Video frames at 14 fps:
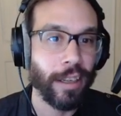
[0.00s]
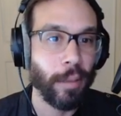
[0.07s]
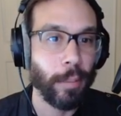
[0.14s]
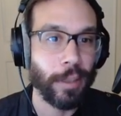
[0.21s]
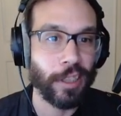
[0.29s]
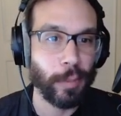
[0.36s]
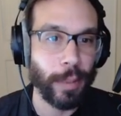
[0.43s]
but
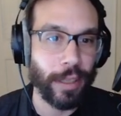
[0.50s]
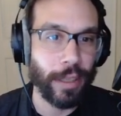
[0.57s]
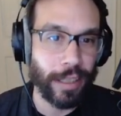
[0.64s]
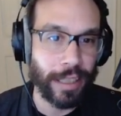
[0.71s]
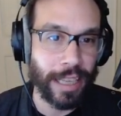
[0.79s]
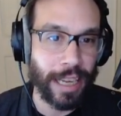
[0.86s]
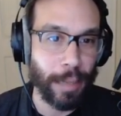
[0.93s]
the spell
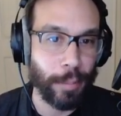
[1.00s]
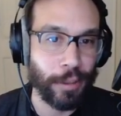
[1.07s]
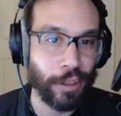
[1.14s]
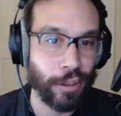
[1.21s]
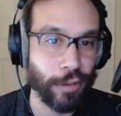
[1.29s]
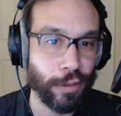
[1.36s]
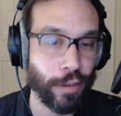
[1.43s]
hit cap is
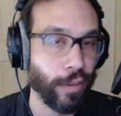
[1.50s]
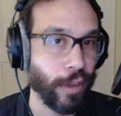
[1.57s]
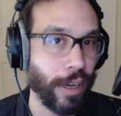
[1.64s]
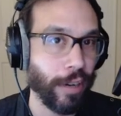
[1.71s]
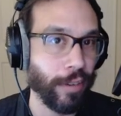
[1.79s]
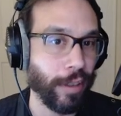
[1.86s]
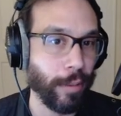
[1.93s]
useful for
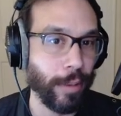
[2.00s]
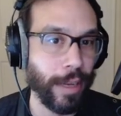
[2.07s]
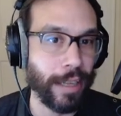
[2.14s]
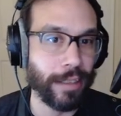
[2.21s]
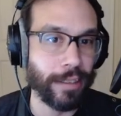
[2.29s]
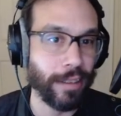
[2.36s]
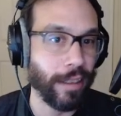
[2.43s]
Howling
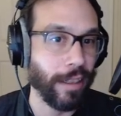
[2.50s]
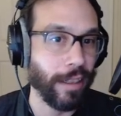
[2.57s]
Blast.